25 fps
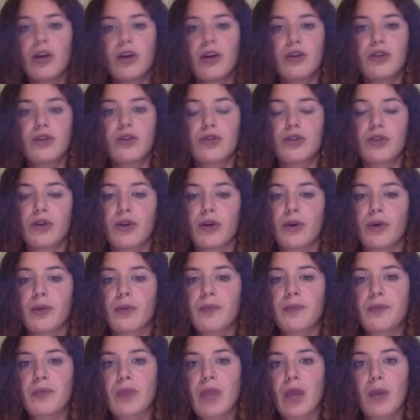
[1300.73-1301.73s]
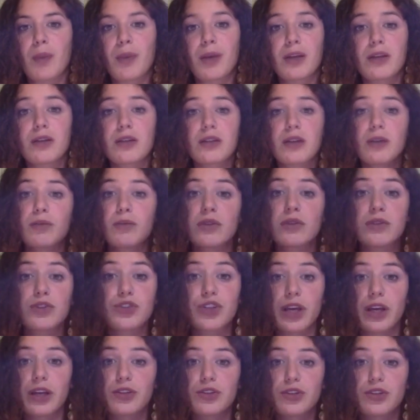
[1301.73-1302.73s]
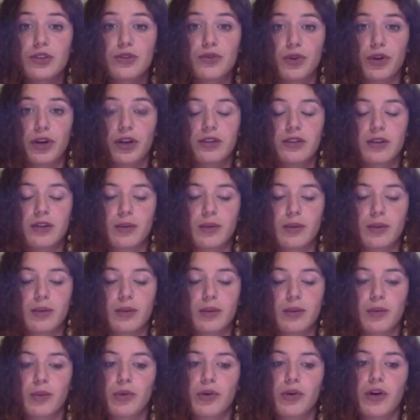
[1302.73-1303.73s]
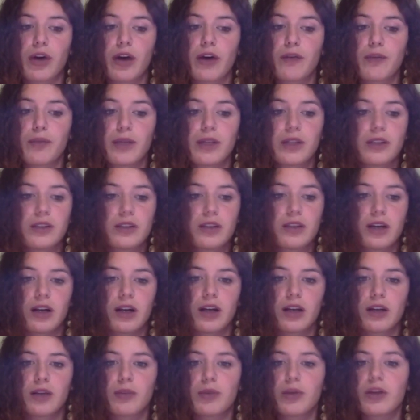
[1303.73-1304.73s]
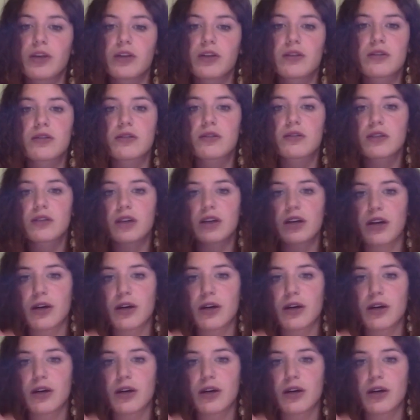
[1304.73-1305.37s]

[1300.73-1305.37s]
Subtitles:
So, but some changes, for example, have been done because